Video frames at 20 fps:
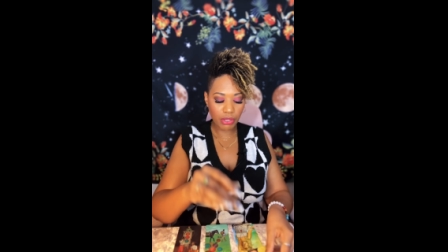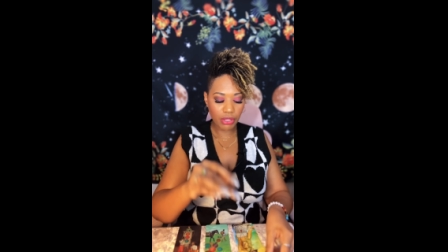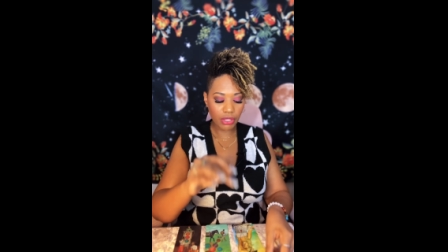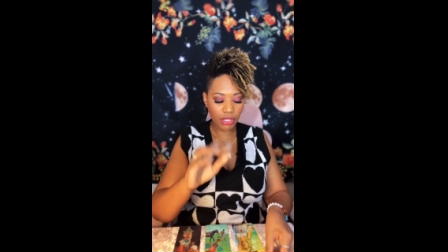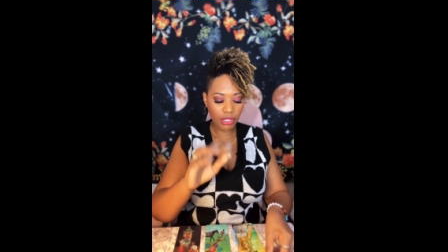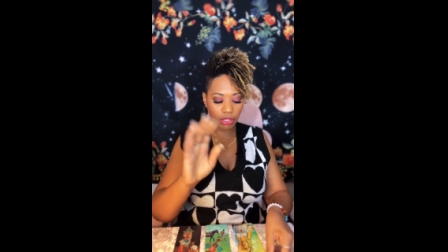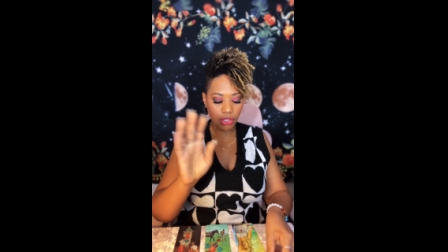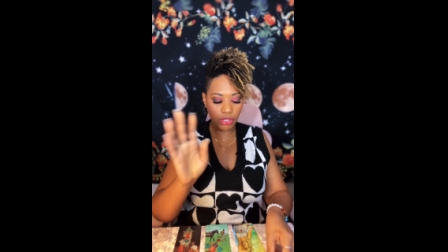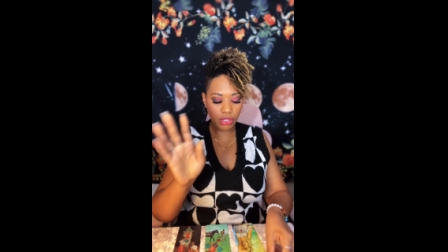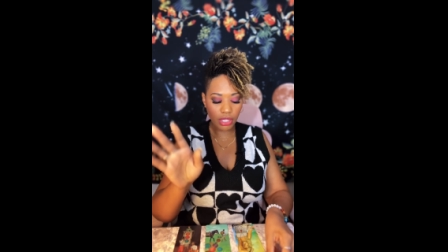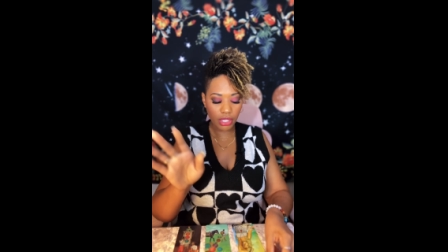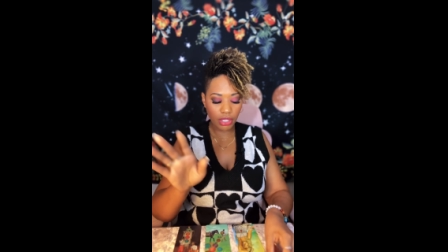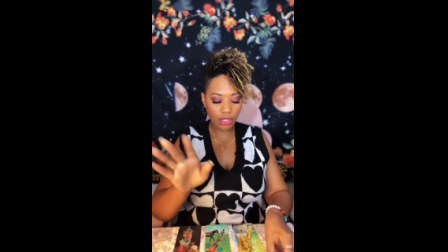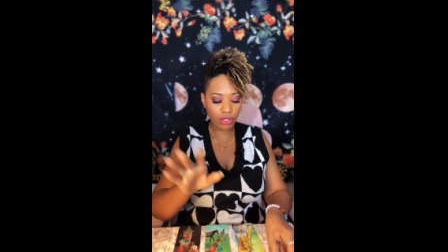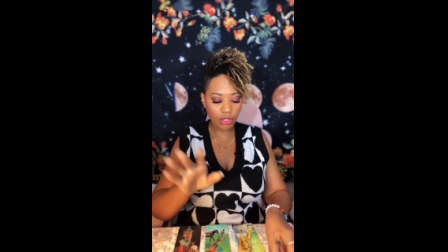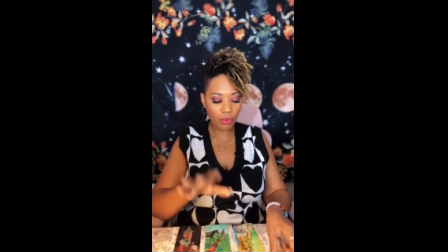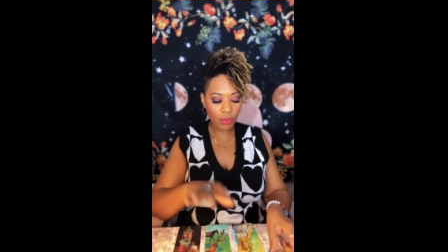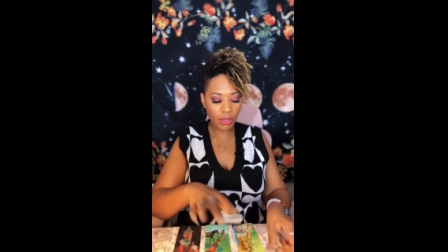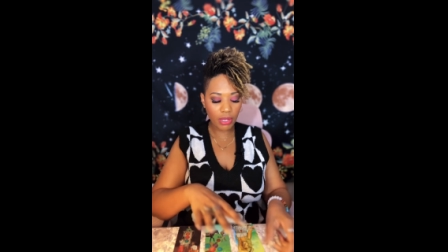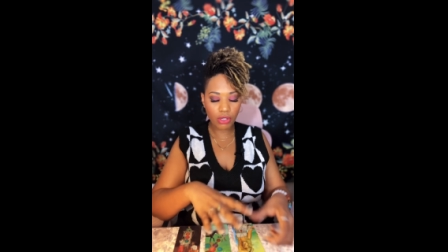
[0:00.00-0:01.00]
You're like, you're like, you
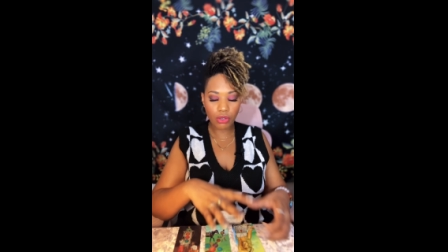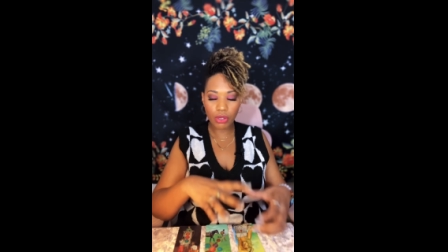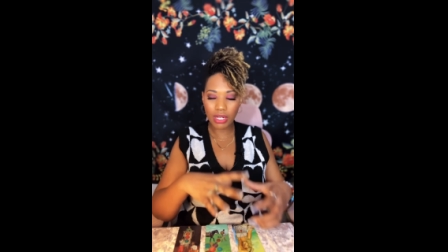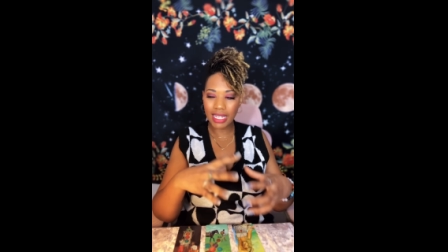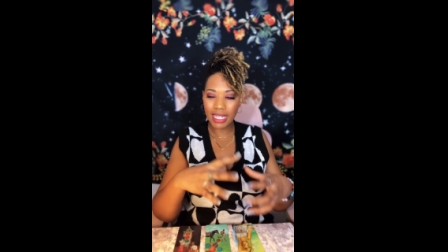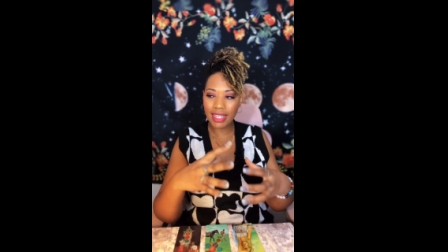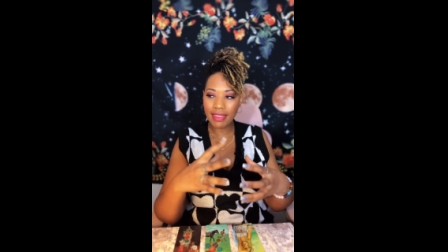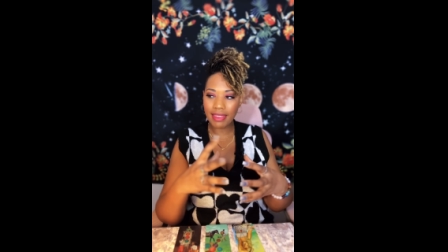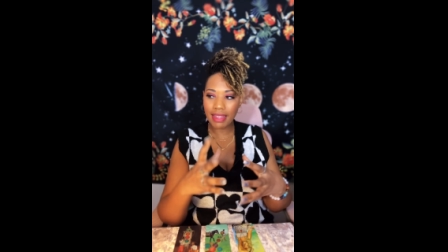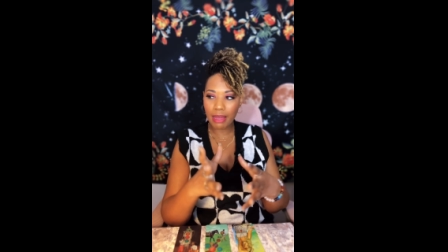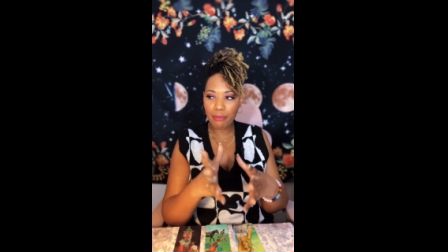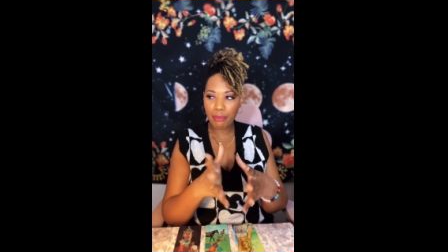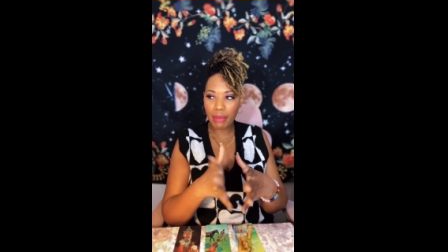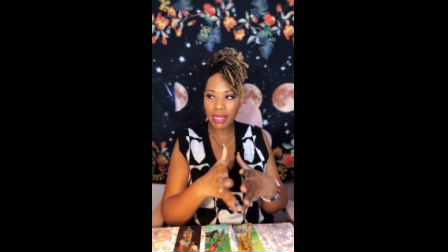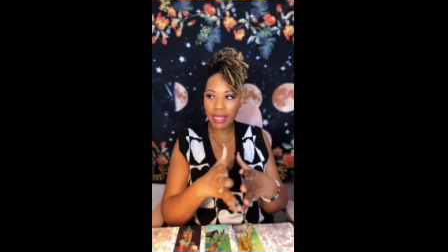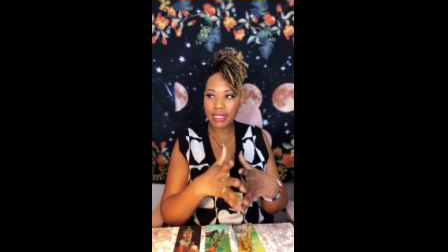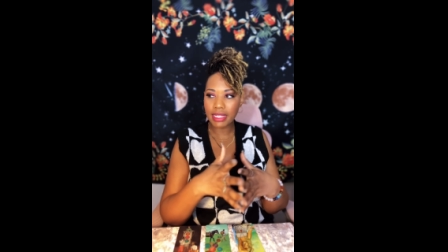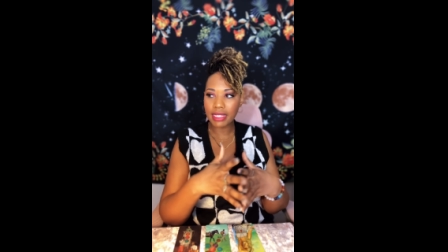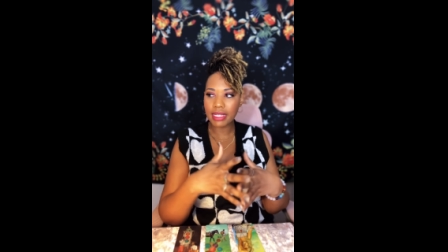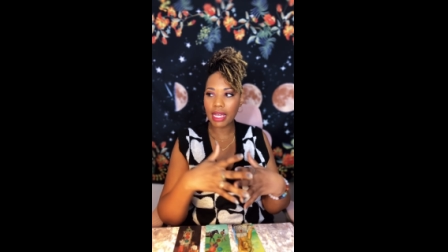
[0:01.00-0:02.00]
know what? You're in that
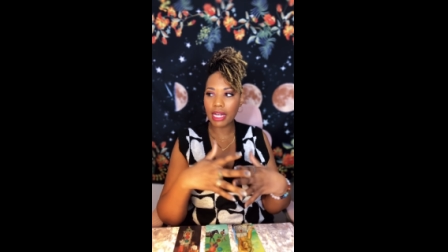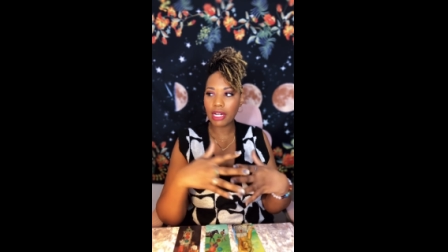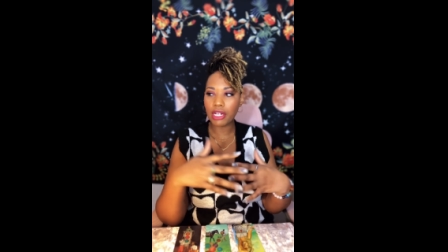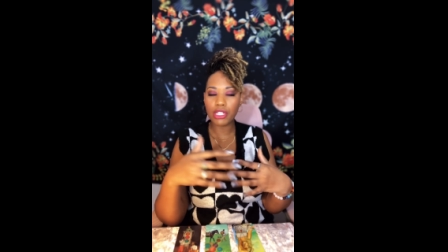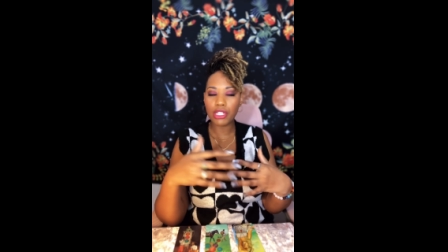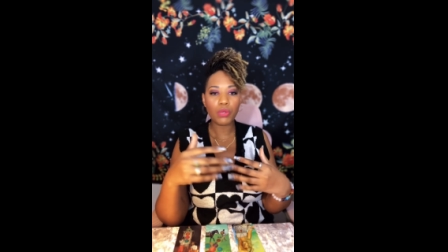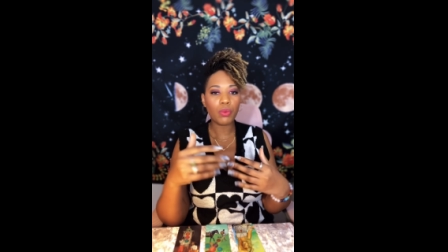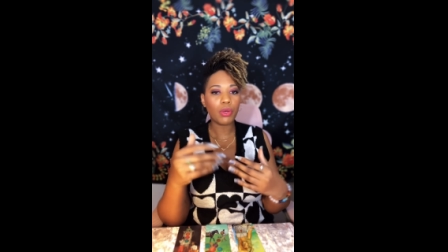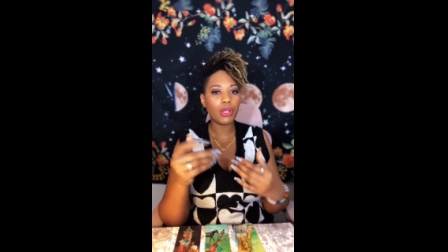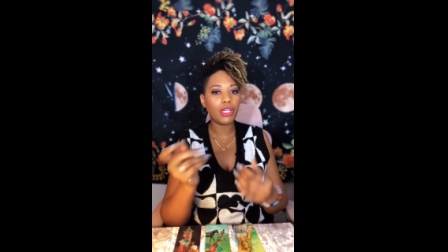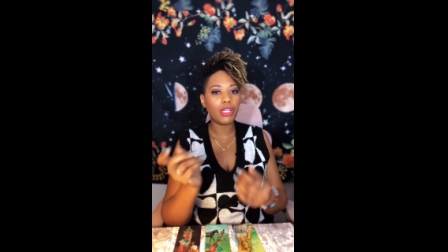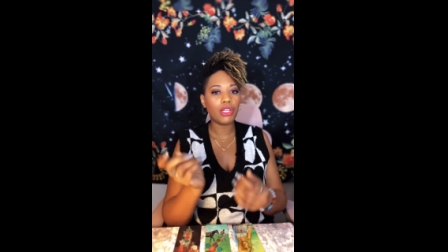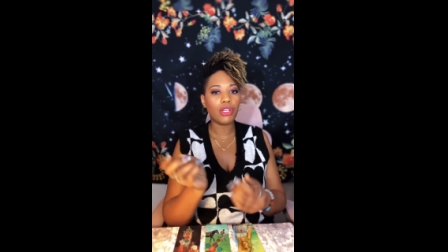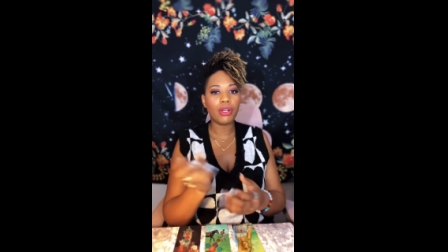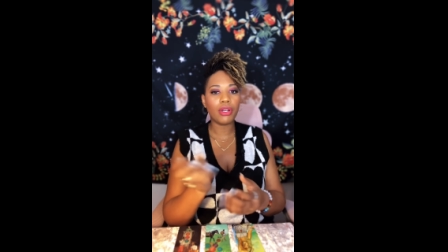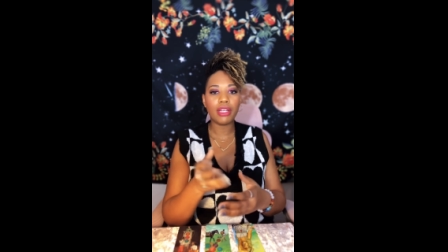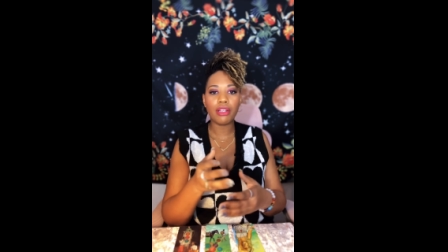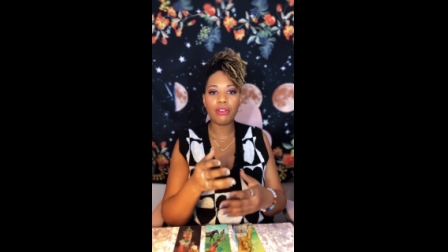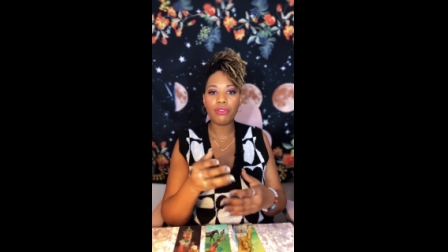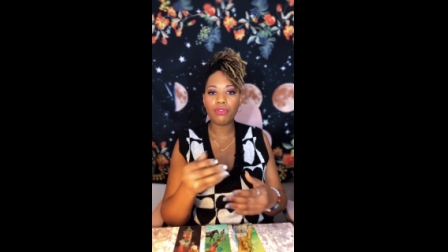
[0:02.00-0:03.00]
Pisces energy where you're
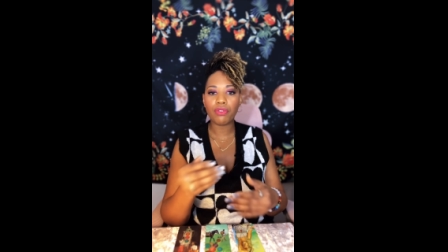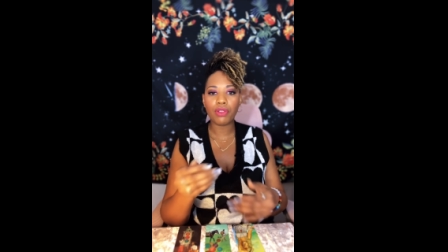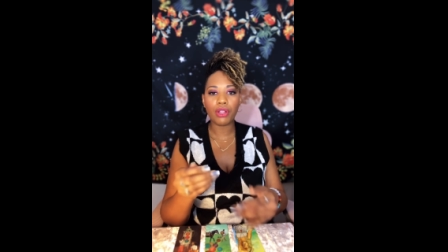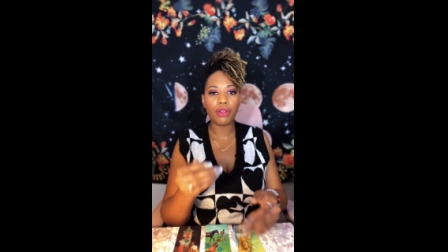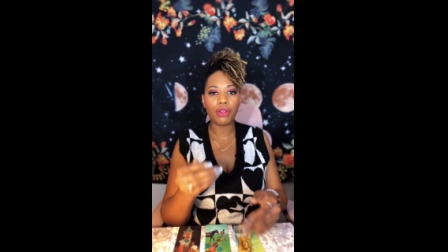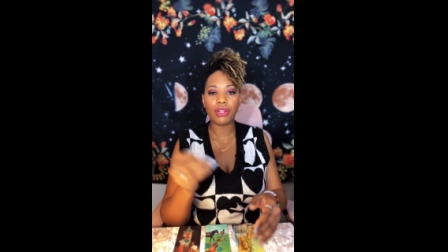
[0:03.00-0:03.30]
in flow.